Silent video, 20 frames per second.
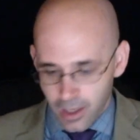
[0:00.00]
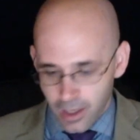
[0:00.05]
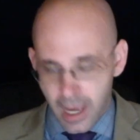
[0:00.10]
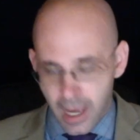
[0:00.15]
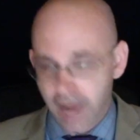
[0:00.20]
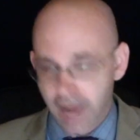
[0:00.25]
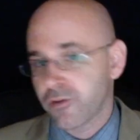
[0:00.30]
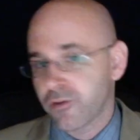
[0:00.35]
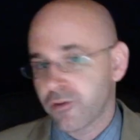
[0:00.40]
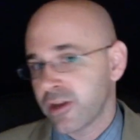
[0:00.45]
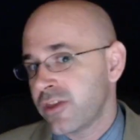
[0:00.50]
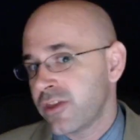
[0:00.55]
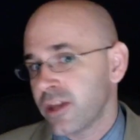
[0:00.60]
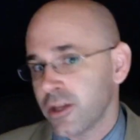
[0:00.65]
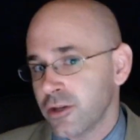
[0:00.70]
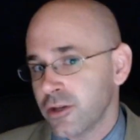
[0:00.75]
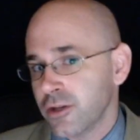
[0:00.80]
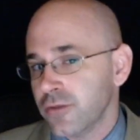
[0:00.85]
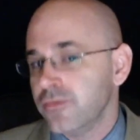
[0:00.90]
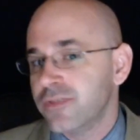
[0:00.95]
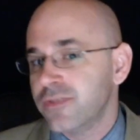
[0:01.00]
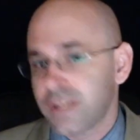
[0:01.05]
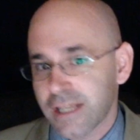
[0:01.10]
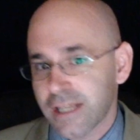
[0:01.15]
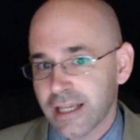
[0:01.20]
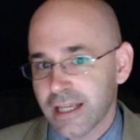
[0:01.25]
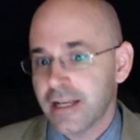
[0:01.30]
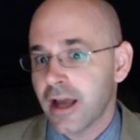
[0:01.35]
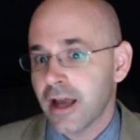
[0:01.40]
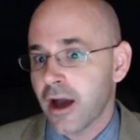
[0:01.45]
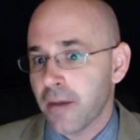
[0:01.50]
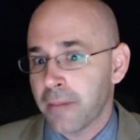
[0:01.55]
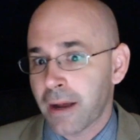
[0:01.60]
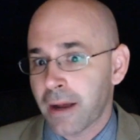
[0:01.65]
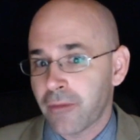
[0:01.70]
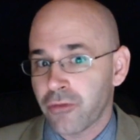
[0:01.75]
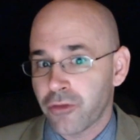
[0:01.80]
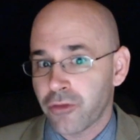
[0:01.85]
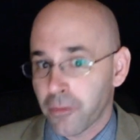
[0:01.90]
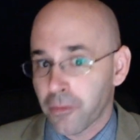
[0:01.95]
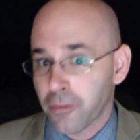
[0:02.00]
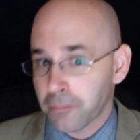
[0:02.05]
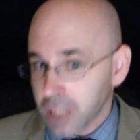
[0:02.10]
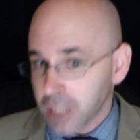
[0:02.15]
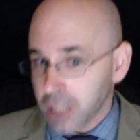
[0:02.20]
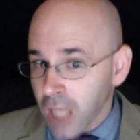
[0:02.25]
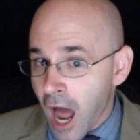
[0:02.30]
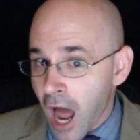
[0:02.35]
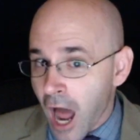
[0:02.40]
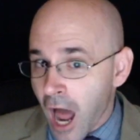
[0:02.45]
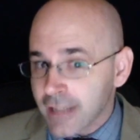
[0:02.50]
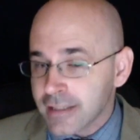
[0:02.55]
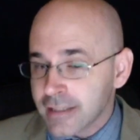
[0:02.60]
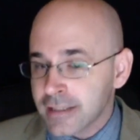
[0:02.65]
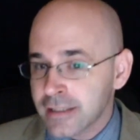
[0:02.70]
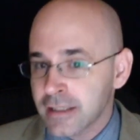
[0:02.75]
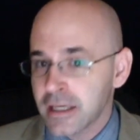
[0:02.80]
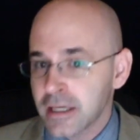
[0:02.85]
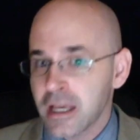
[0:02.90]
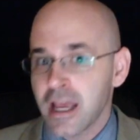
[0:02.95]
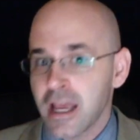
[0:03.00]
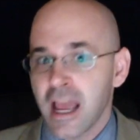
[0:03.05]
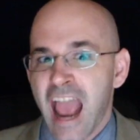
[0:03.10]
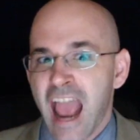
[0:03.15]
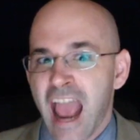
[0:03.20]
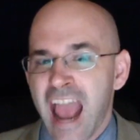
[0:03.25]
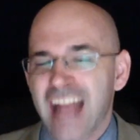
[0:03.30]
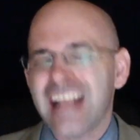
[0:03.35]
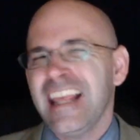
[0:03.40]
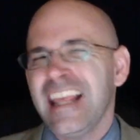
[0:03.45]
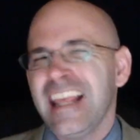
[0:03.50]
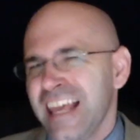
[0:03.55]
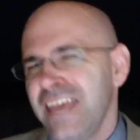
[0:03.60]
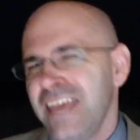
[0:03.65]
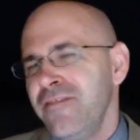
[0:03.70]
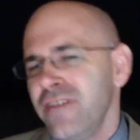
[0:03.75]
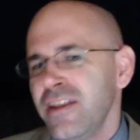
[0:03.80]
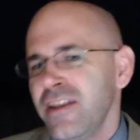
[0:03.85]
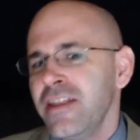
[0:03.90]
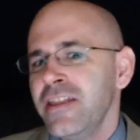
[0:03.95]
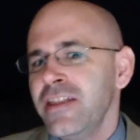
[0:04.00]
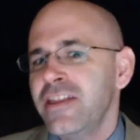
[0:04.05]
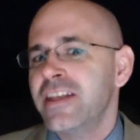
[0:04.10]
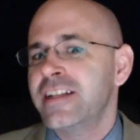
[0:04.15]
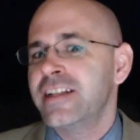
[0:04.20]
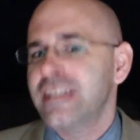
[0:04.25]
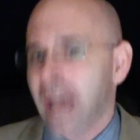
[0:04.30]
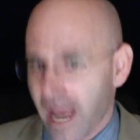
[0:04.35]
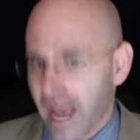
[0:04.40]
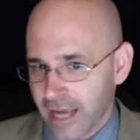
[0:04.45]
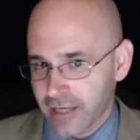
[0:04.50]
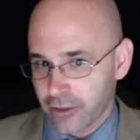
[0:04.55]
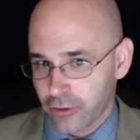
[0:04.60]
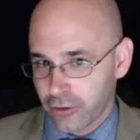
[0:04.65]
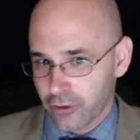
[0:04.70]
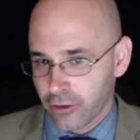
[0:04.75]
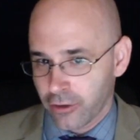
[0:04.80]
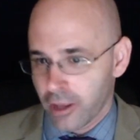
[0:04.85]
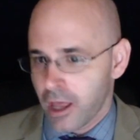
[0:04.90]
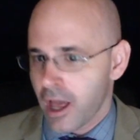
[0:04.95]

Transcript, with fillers: everything you've seen about the plot, and even the title.